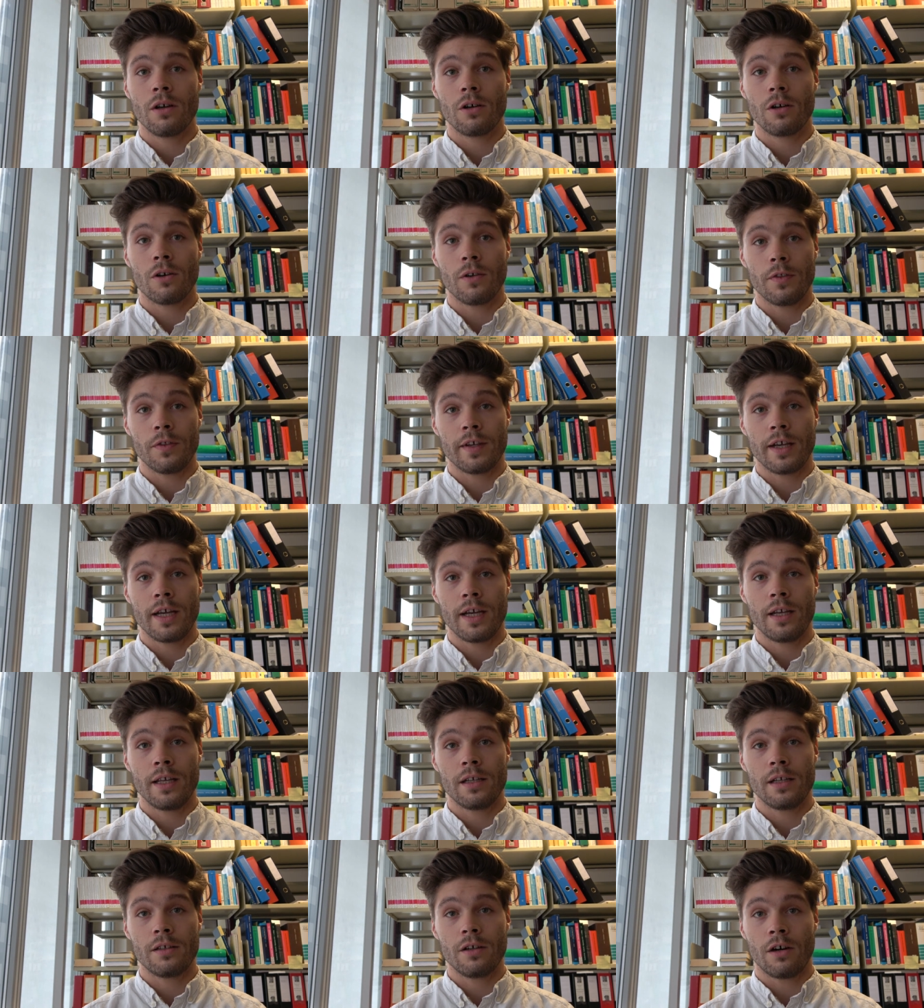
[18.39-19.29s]

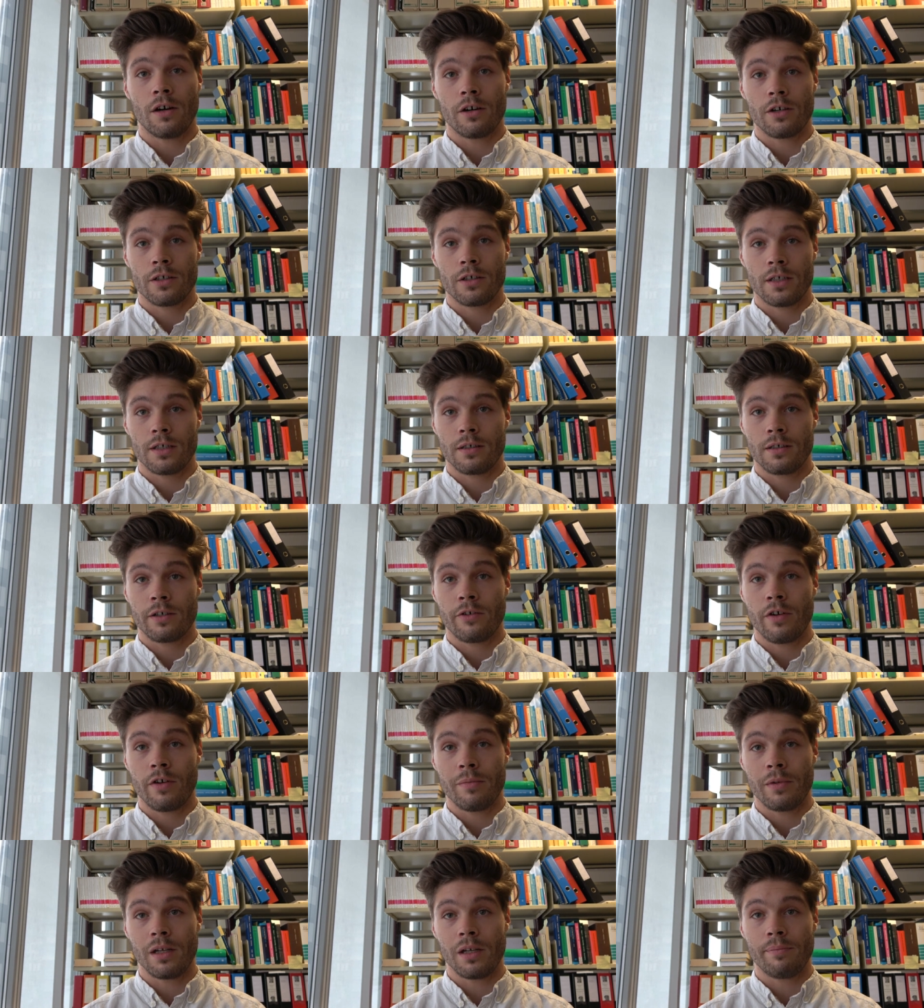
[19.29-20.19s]
containing the harshest
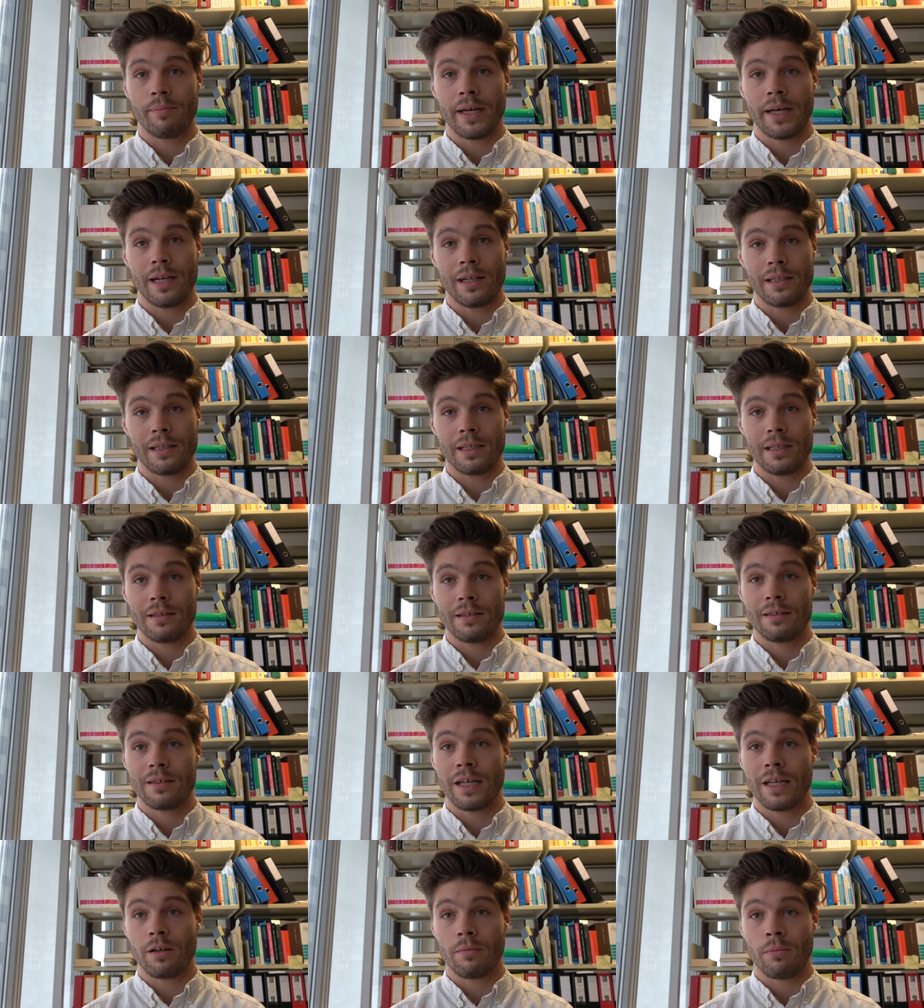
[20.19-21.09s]
criminal penalties
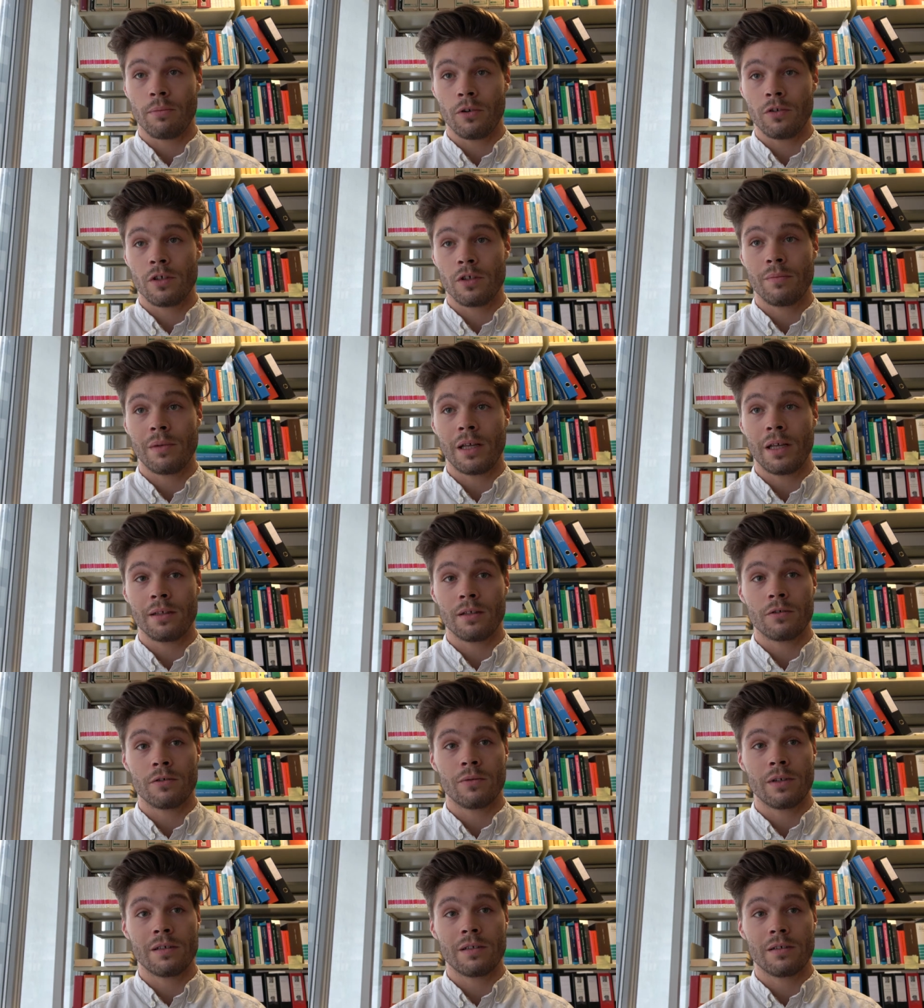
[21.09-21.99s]
that are possible under
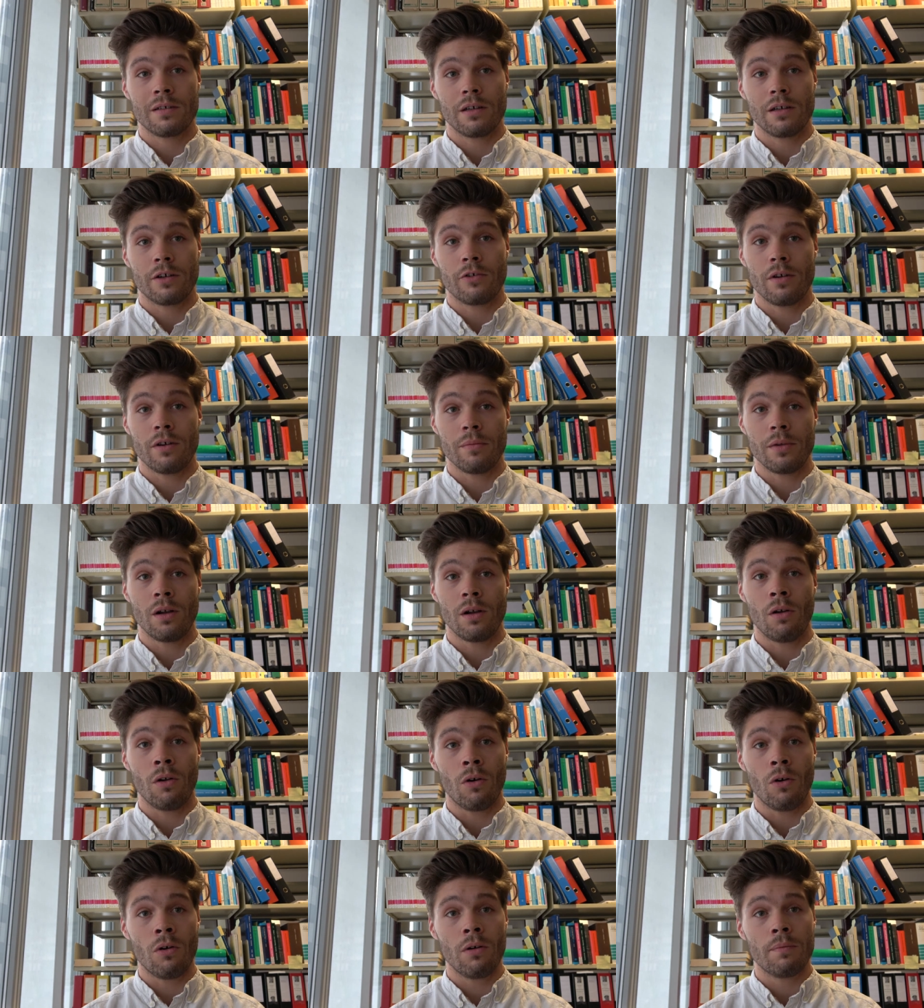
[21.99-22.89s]
Swiss criminal
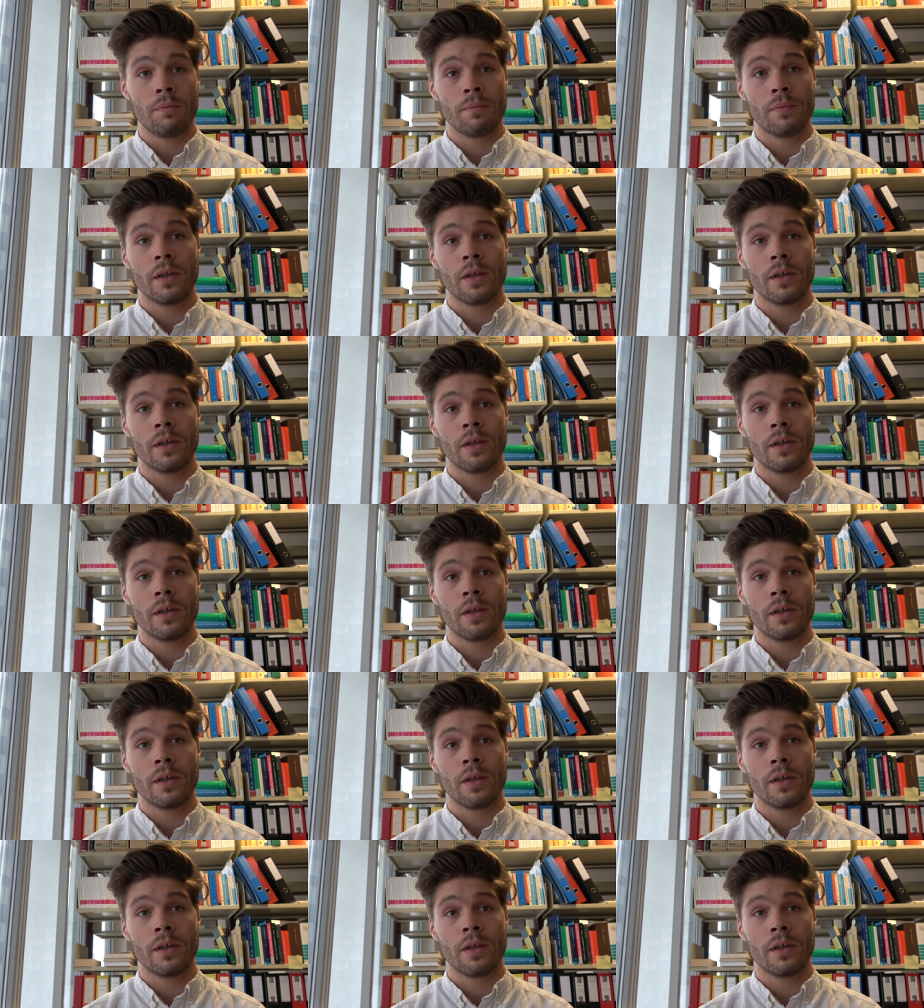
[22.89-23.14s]
law,